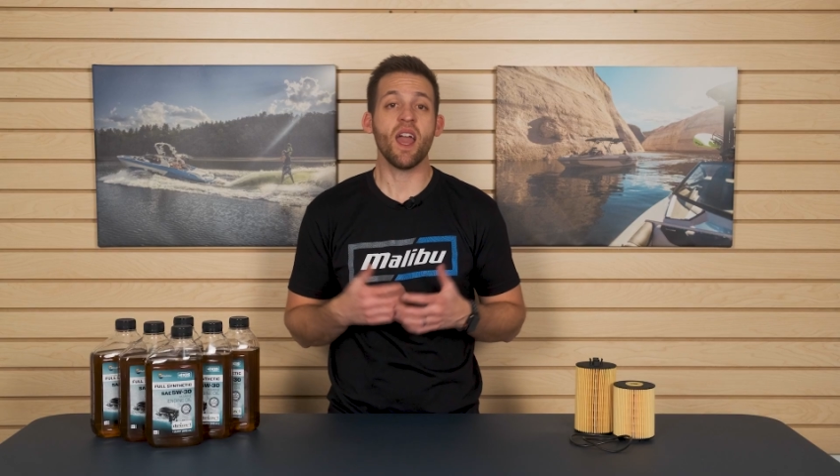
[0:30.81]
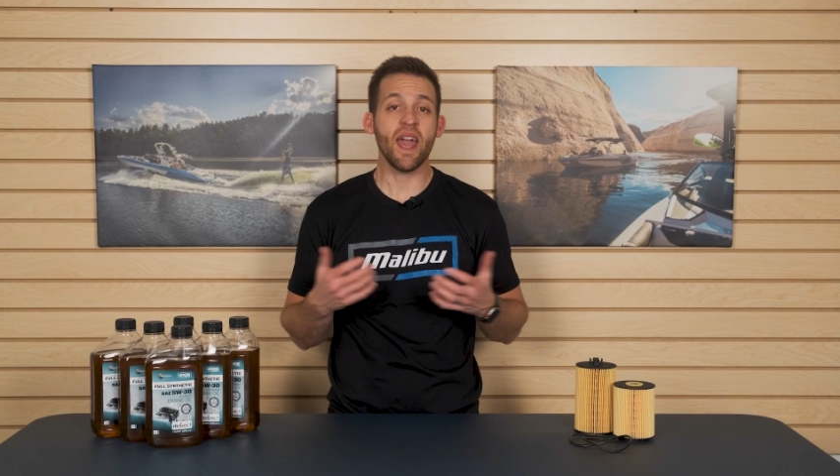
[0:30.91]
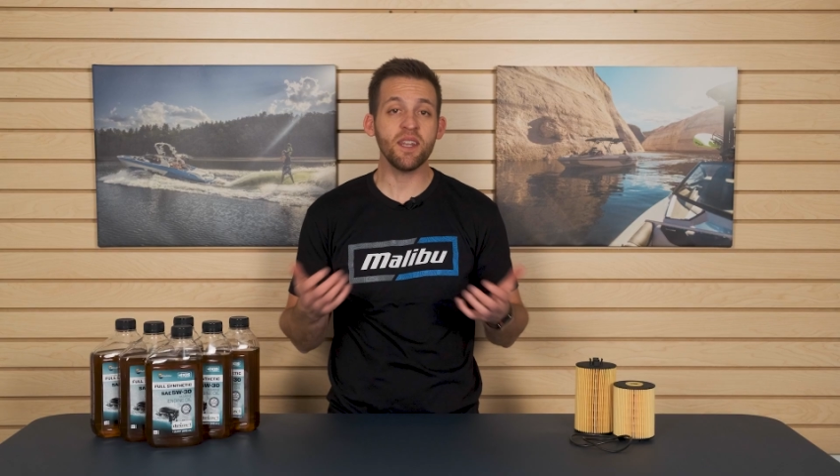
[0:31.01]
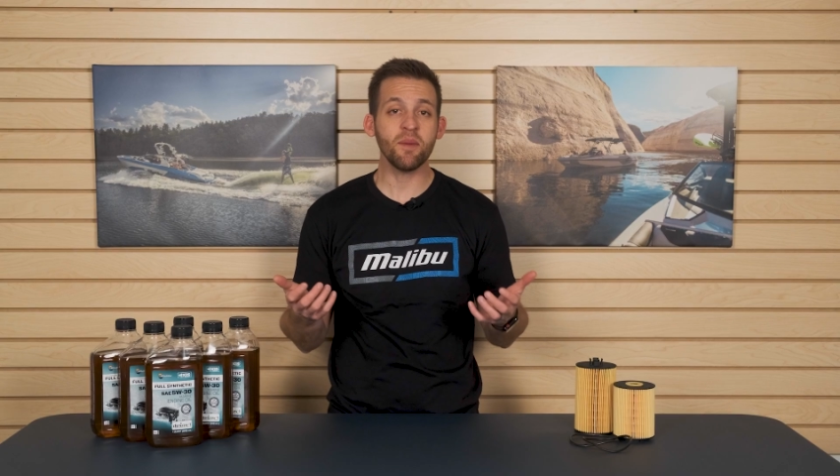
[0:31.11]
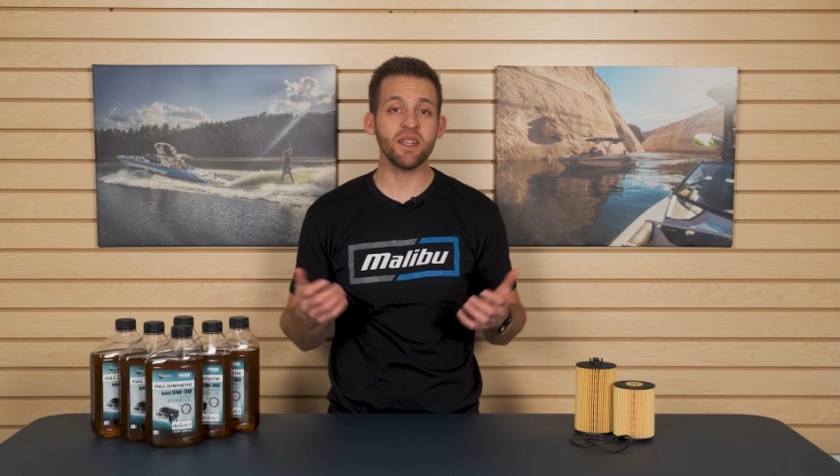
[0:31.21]

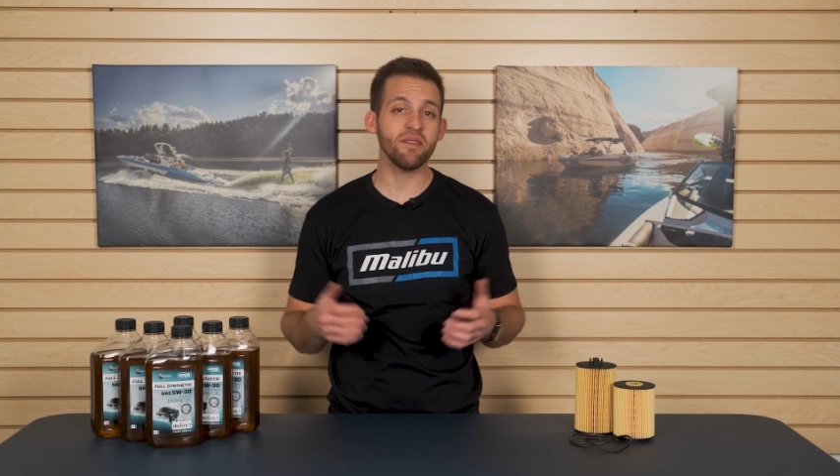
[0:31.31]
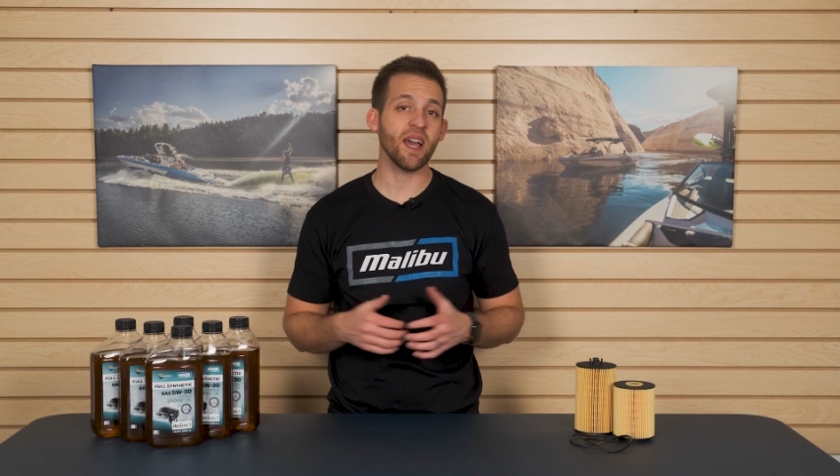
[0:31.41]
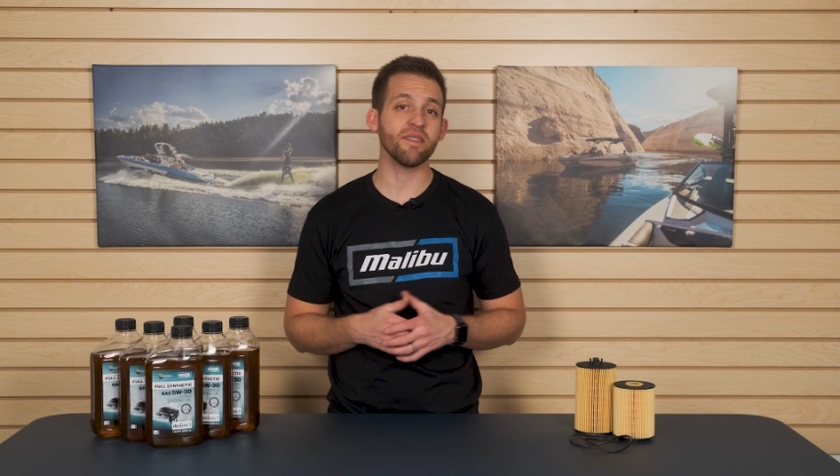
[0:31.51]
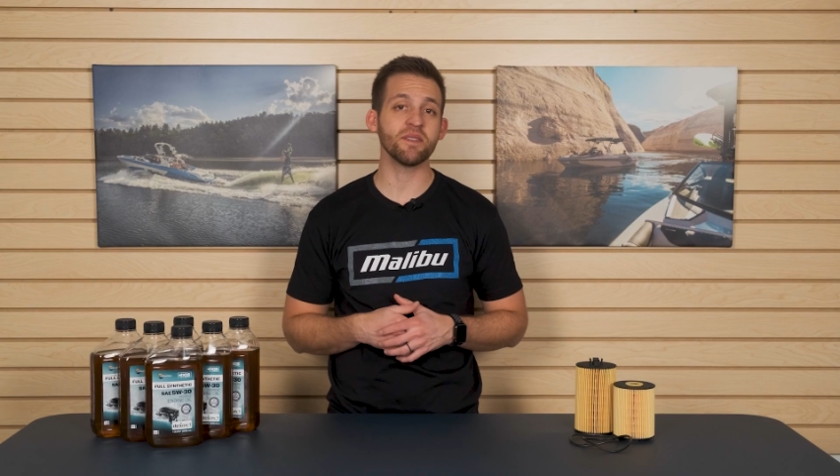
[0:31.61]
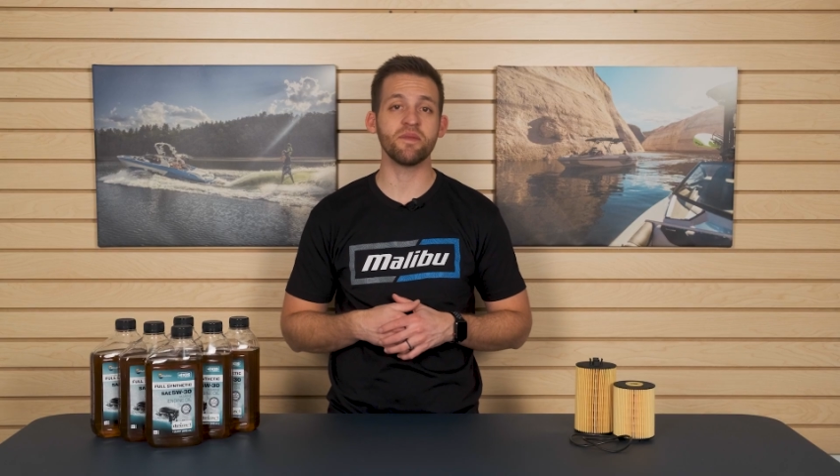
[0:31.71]
and you might even
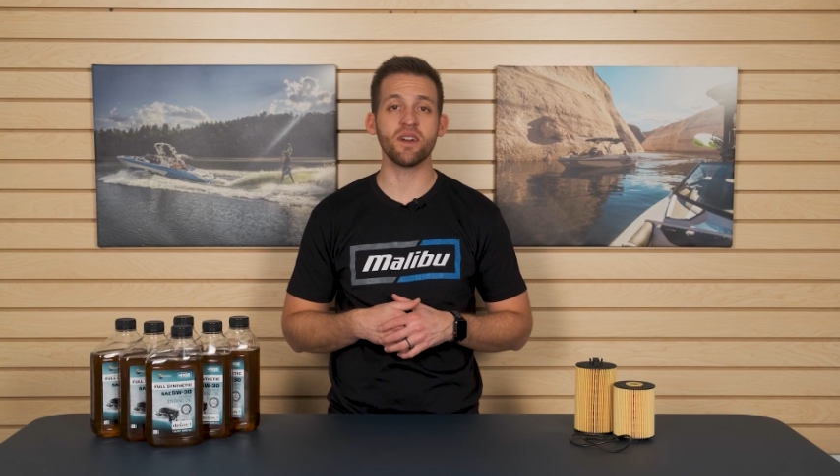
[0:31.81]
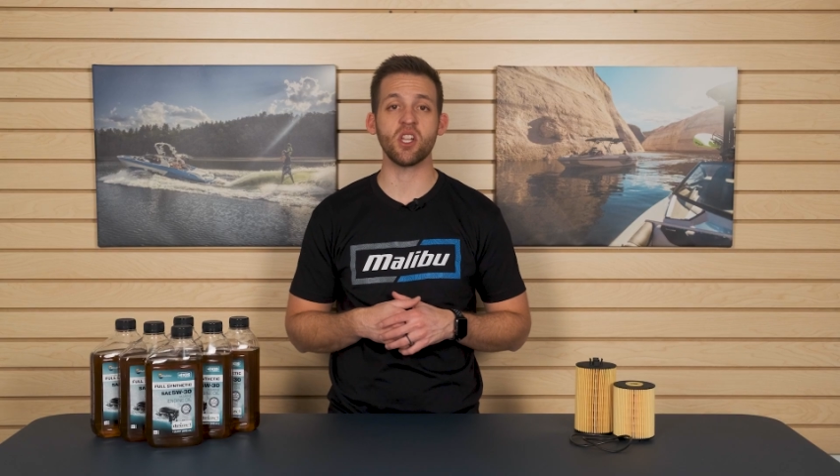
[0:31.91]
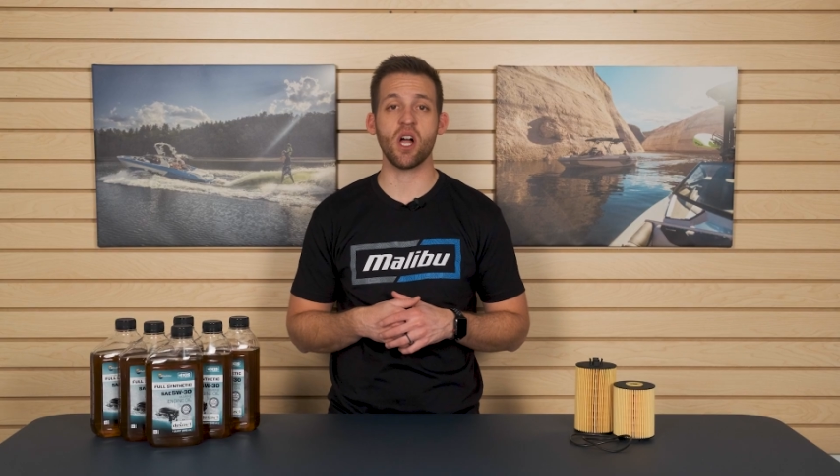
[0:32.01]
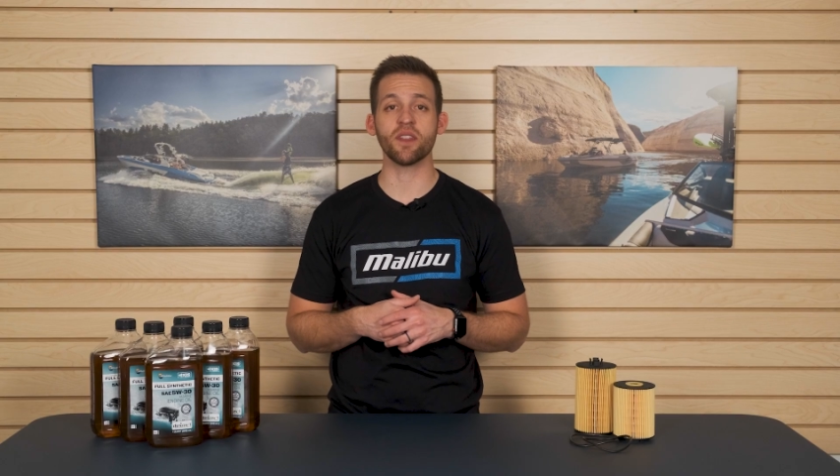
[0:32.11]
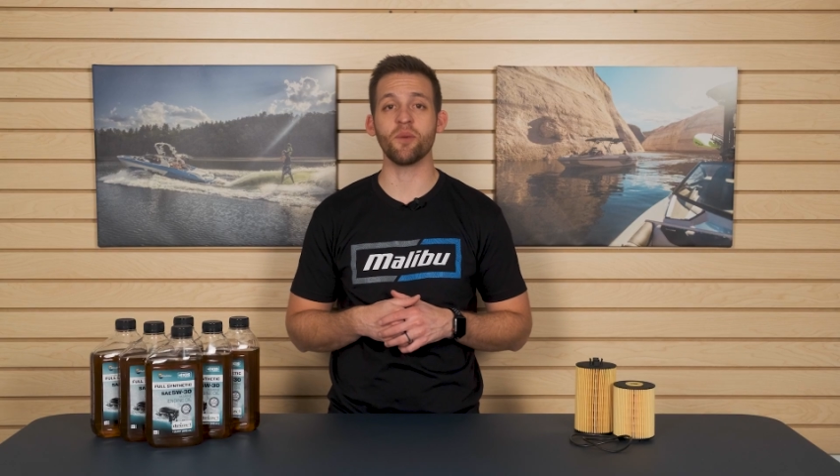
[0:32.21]
have some fun
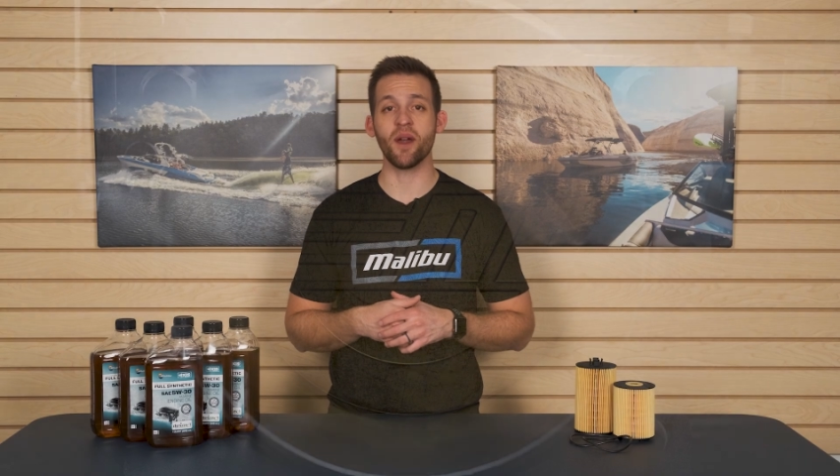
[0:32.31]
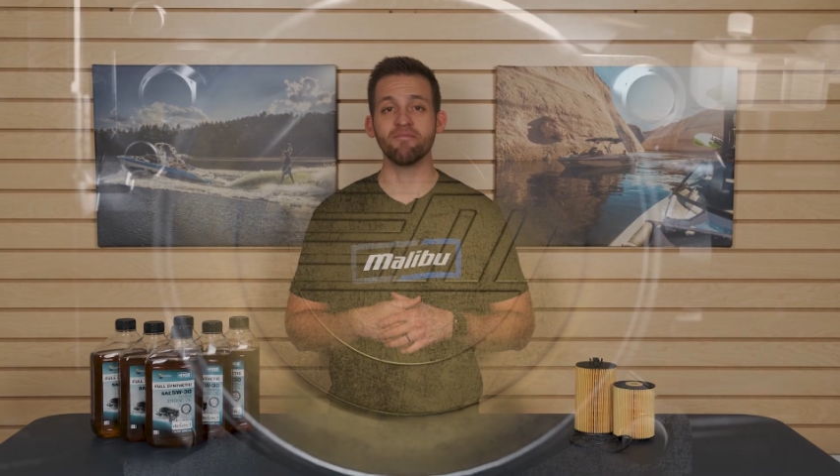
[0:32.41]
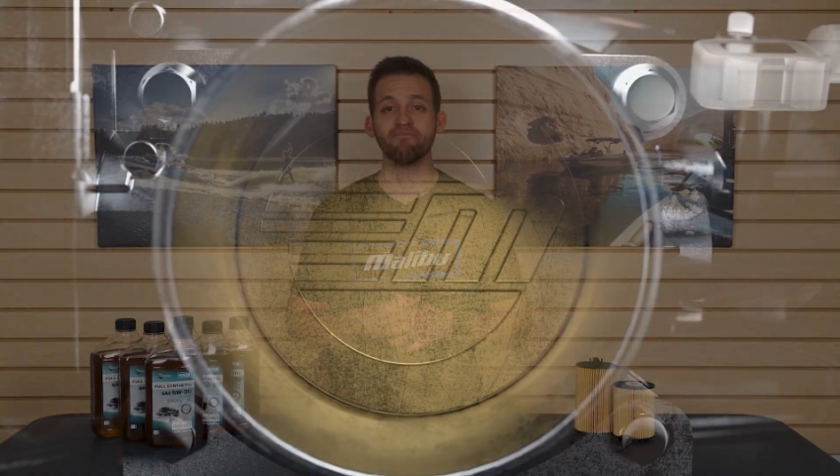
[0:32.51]
along the way.